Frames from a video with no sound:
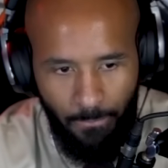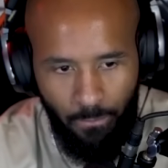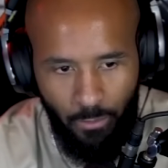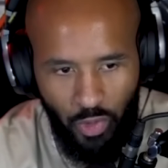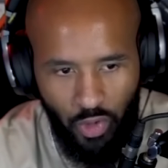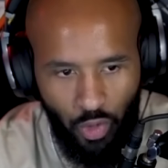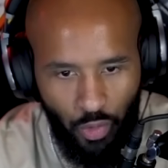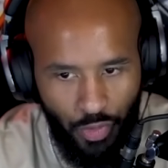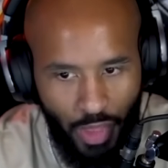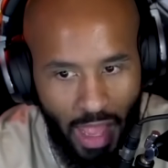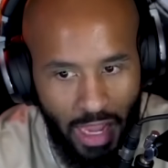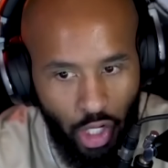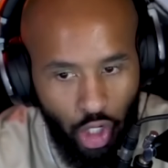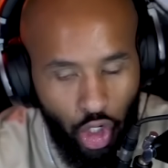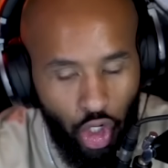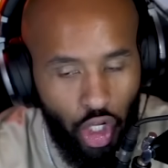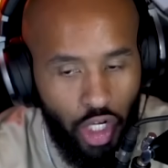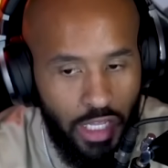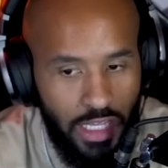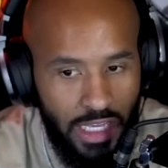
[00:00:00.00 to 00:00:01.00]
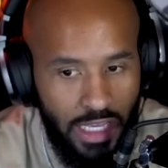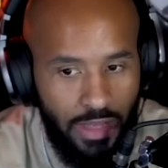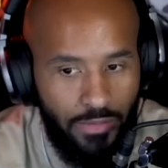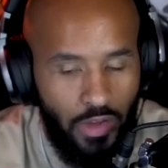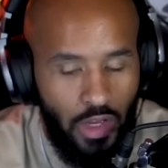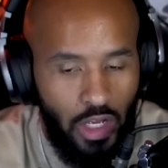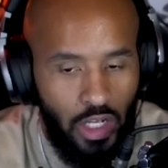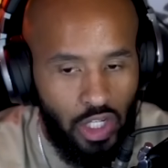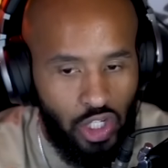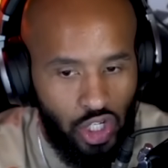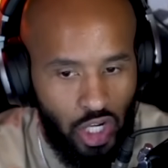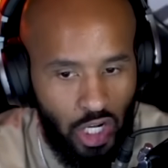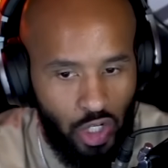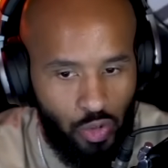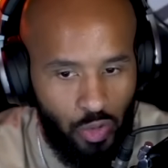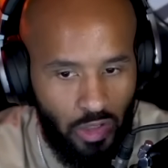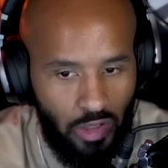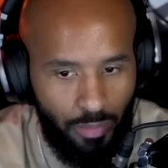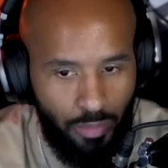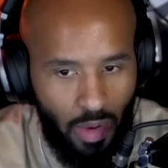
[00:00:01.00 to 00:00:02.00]
So that could give Sean
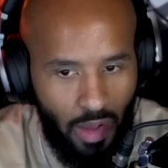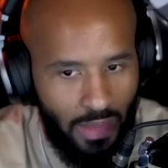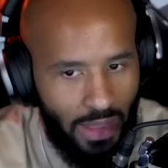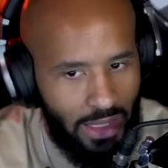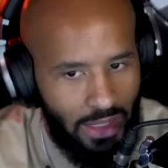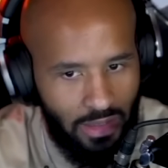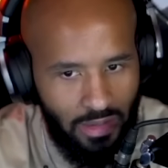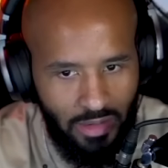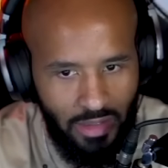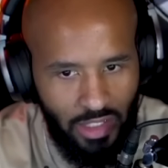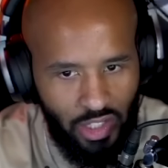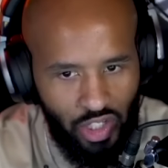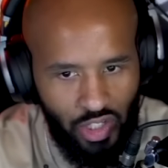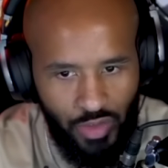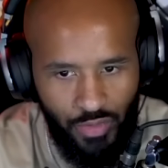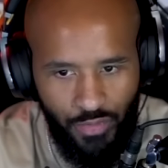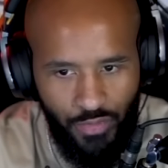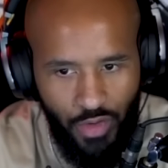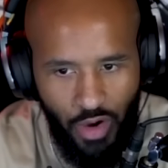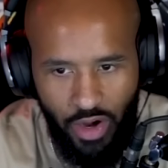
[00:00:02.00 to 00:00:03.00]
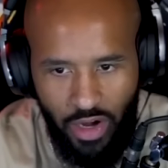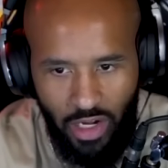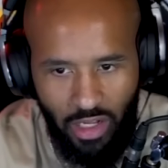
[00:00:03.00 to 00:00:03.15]
Strickland, like, it's just very